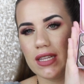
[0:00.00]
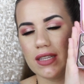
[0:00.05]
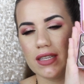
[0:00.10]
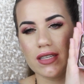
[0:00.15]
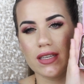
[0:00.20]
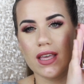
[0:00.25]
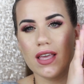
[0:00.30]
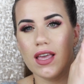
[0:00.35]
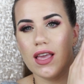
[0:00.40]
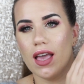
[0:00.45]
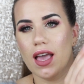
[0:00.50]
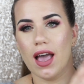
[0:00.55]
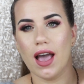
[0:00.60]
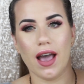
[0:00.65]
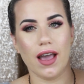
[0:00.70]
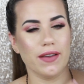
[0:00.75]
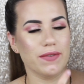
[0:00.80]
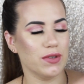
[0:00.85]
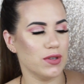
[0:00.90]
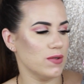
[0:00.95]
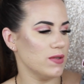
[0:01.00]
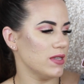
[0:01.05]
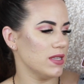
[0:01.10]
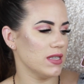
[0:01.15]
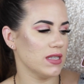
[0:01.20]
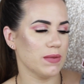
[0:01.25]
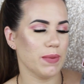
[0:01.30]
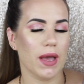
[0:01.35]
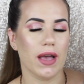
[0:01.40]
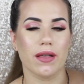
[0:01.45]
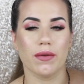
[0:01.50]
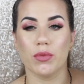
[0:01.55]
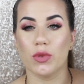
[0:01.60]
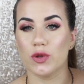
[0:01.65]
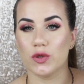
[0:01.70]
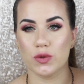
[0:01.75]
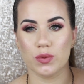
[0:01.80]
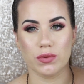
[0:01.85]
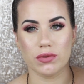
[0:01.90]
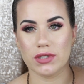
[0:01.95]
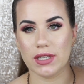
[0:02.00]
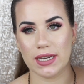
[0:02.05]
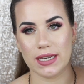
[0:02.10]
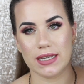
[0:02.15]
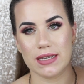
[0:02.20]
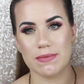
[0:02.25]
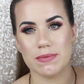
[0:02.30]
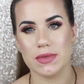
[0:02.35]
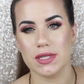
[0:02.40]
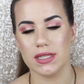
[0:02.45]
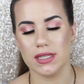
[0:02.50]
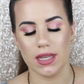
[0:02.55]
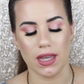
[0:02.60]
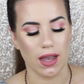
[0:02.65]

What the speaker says: Like, I've used this palette multiple times.